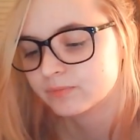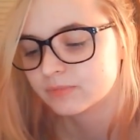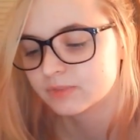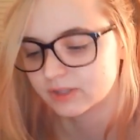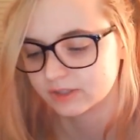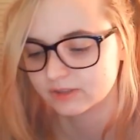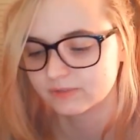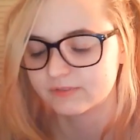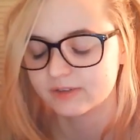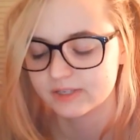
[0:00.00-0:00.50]

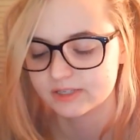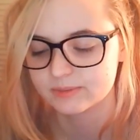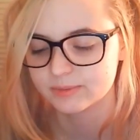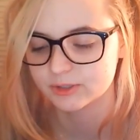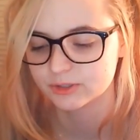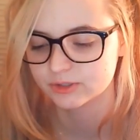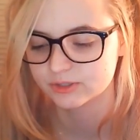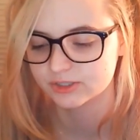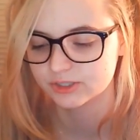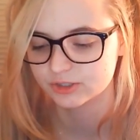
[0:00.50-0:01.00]
like the Fates
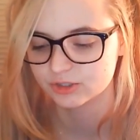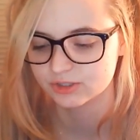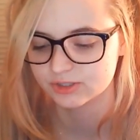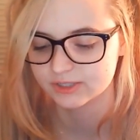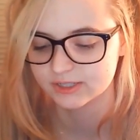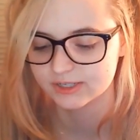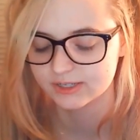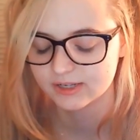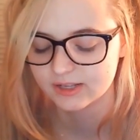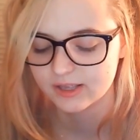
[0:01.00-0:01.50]
special edition
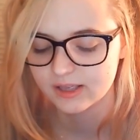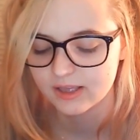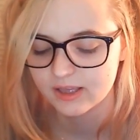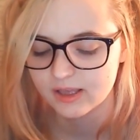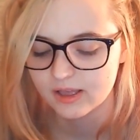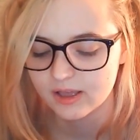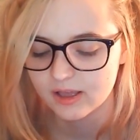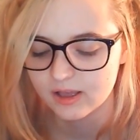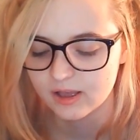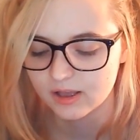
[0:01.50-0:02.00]
did.
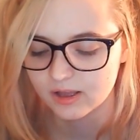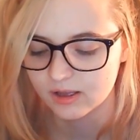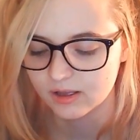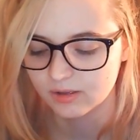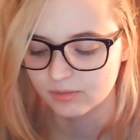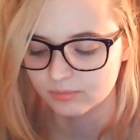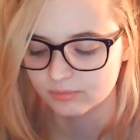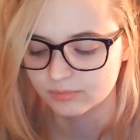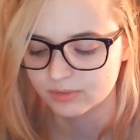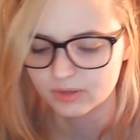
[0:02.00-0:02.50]

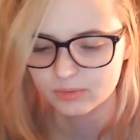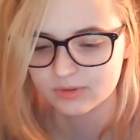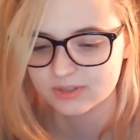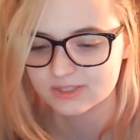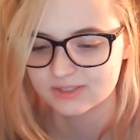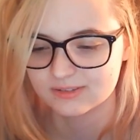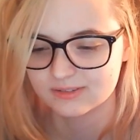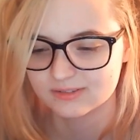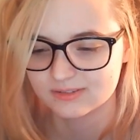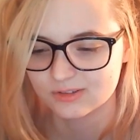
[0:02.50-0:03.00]
But it
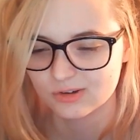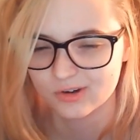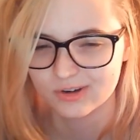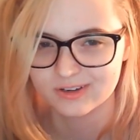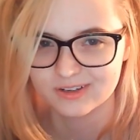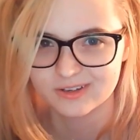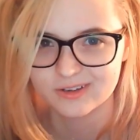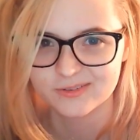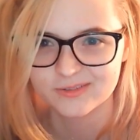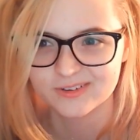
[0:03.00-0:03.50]
wasn't hard
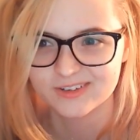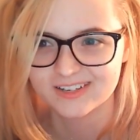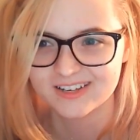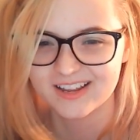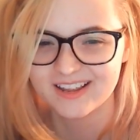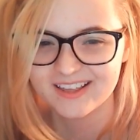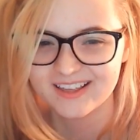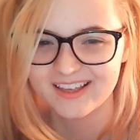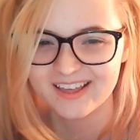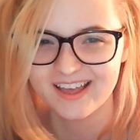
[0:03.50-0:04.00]
to get one
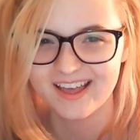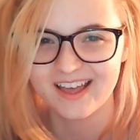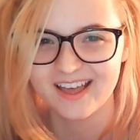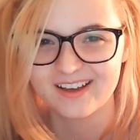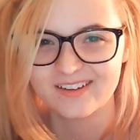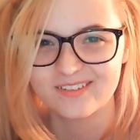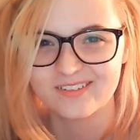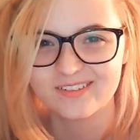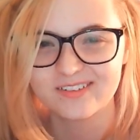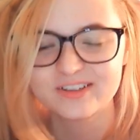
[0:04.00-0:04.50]
at
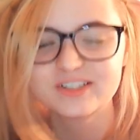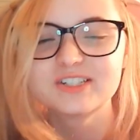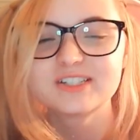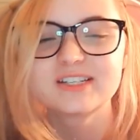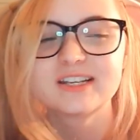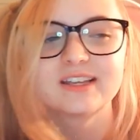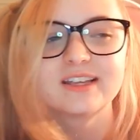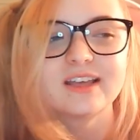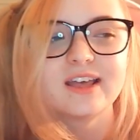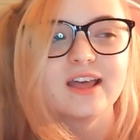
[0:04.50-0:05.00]
all. It's just
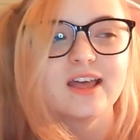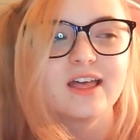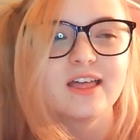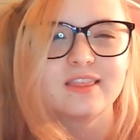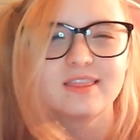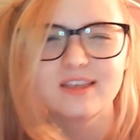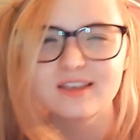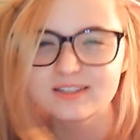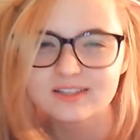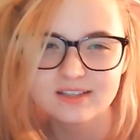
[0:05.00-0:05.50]
like
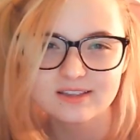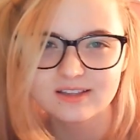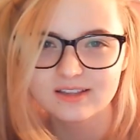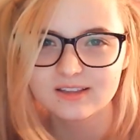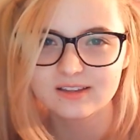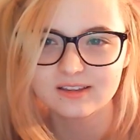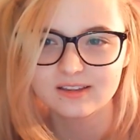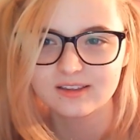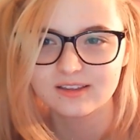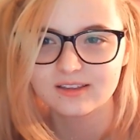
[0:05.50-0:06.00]
they said
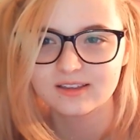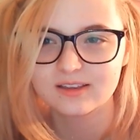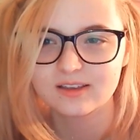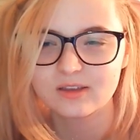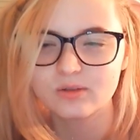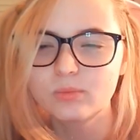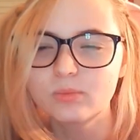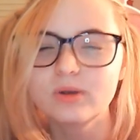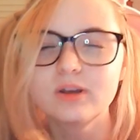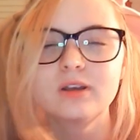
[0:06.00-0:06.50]
that
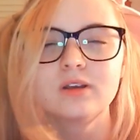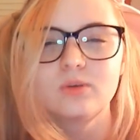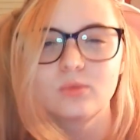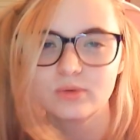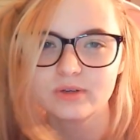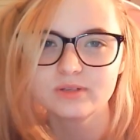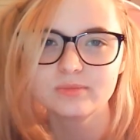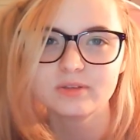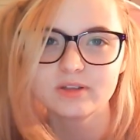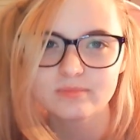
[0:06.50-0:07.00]
what
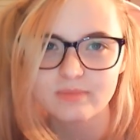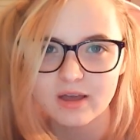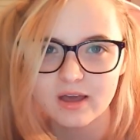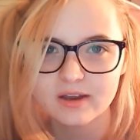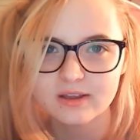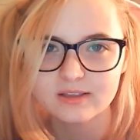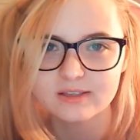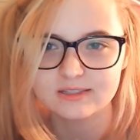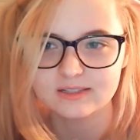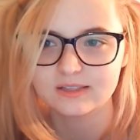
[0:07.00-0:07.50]
annoyed me about
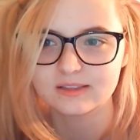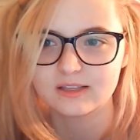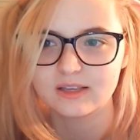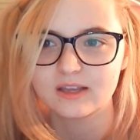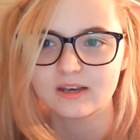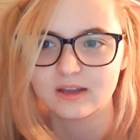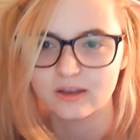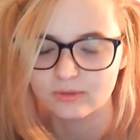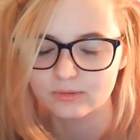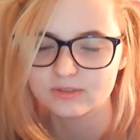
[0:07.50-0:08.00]
it is that they
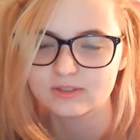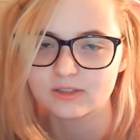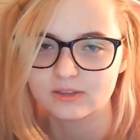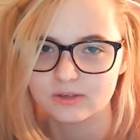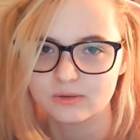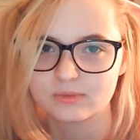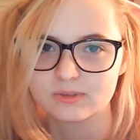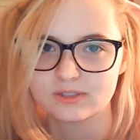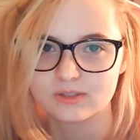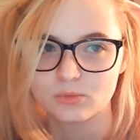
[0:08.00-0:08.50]
announced that
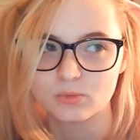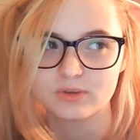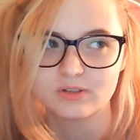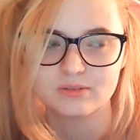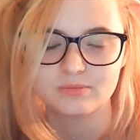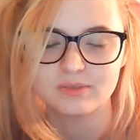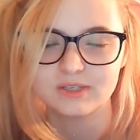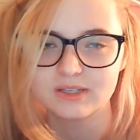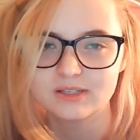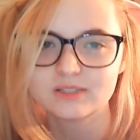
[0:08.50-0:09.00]
there was going to
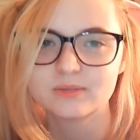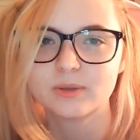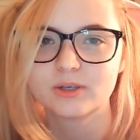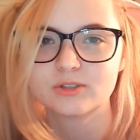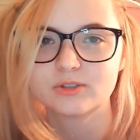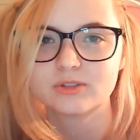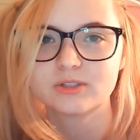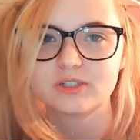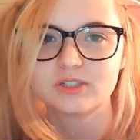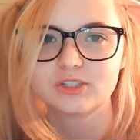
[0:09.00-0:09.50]
be a
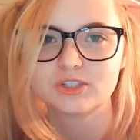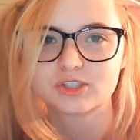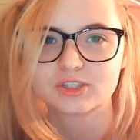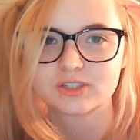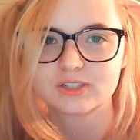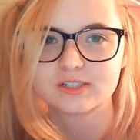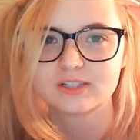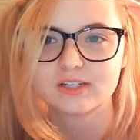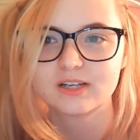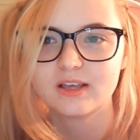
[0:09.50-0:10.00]
special
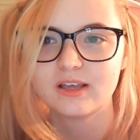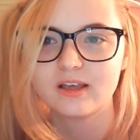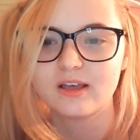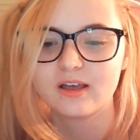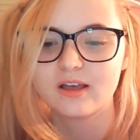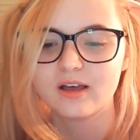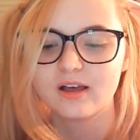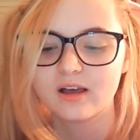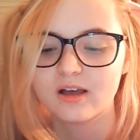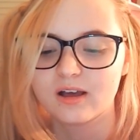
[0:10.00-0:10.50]
edition.
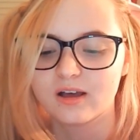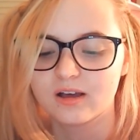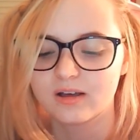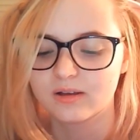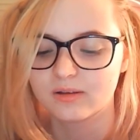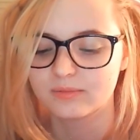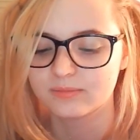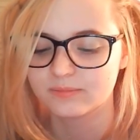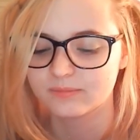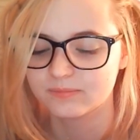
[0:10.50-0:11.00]

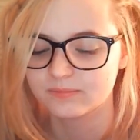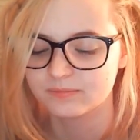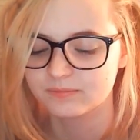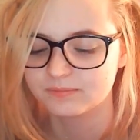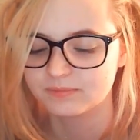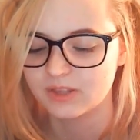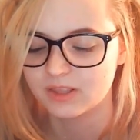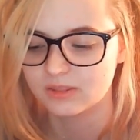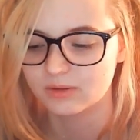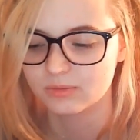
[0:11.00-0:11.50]
And
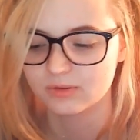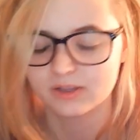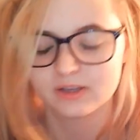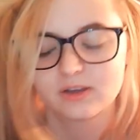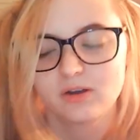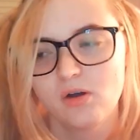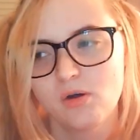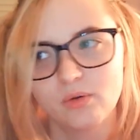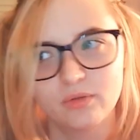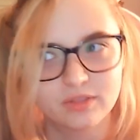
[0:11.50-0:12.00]
they were like,
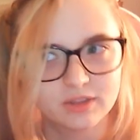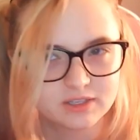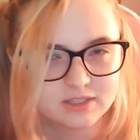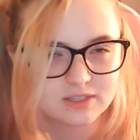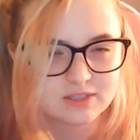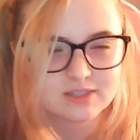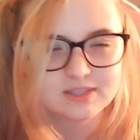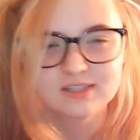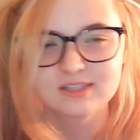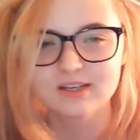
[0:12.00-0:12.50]
oh, and this
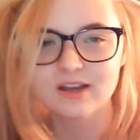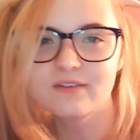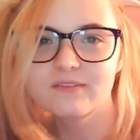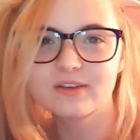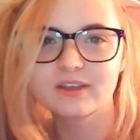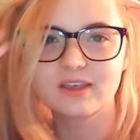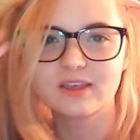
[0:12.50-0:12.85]
is the stuff it